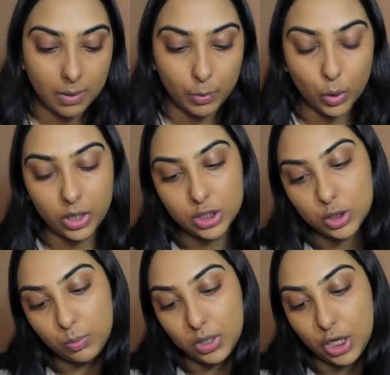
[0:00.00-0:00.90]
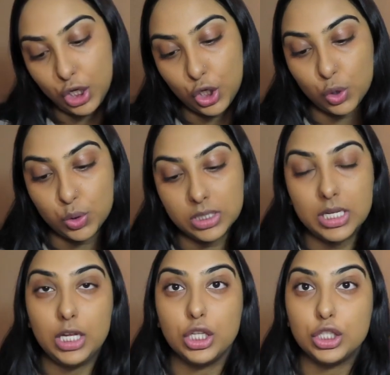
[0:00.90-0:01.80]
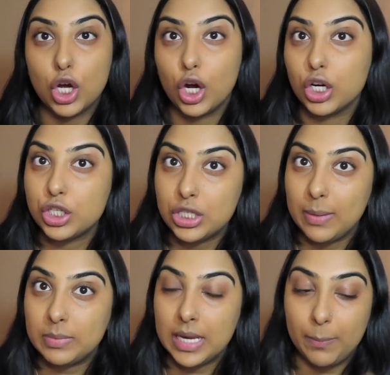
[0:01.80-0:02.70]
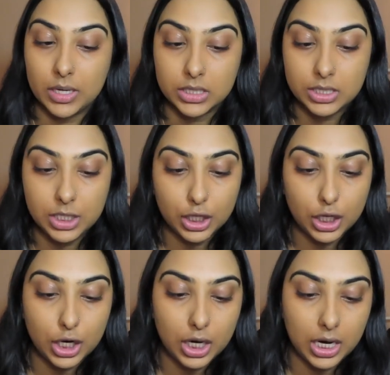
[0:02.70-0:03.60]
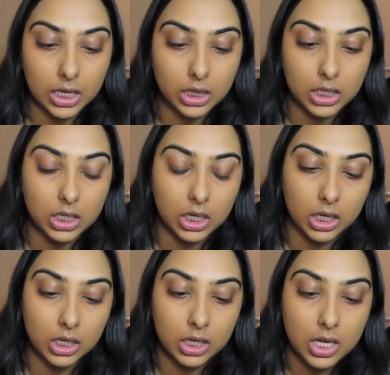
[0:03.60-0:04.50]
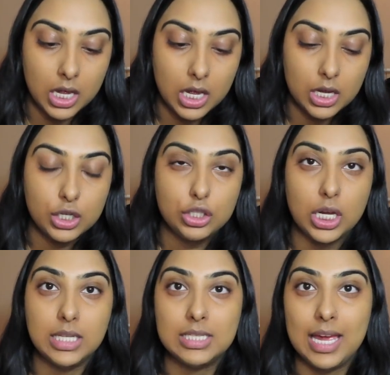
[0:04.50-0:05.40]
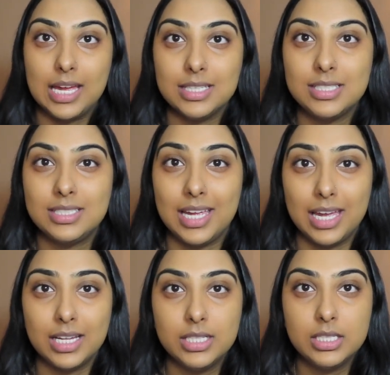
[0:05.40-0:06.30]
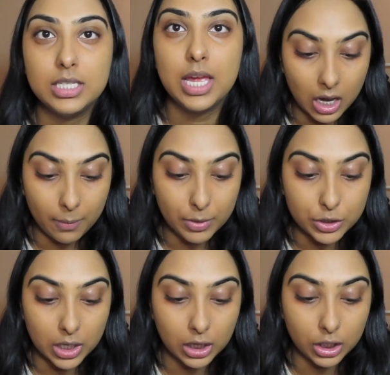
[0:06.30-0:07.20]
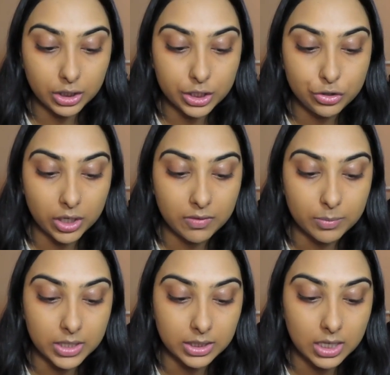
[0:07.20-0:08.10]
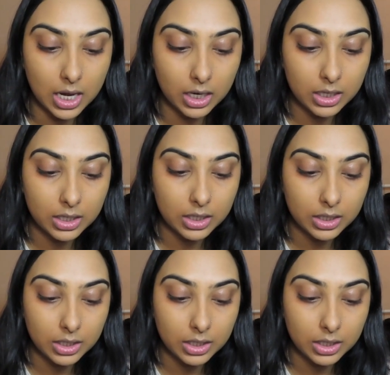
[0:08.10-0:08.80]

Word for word: I'm going to be using the Tarte Shape Tape Concealer in the shade Tan Sand. Um, so I learned this trick from TikTok.